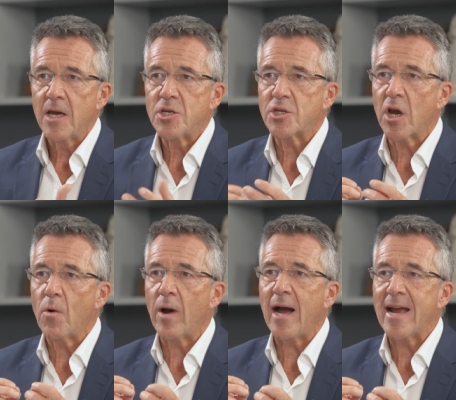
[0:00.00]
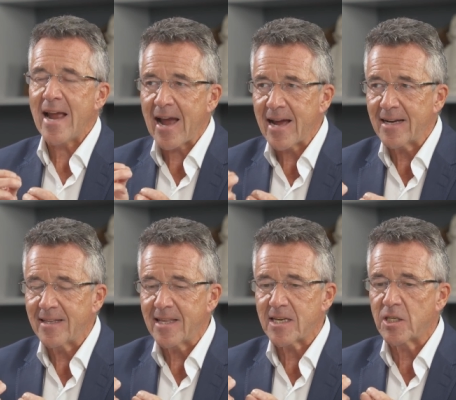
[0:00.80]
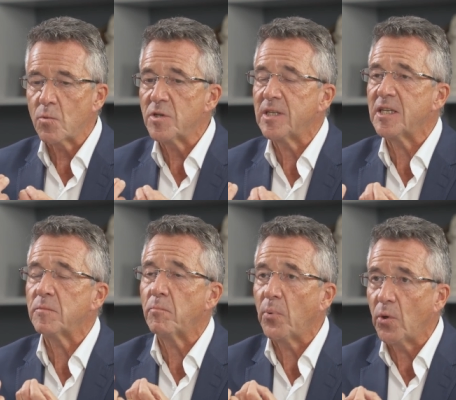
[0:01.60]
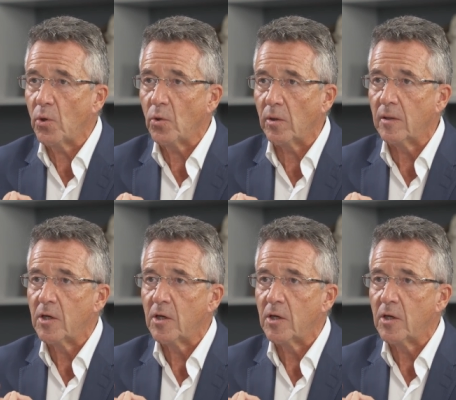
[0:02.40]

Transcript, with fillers: So I had this, there was this pull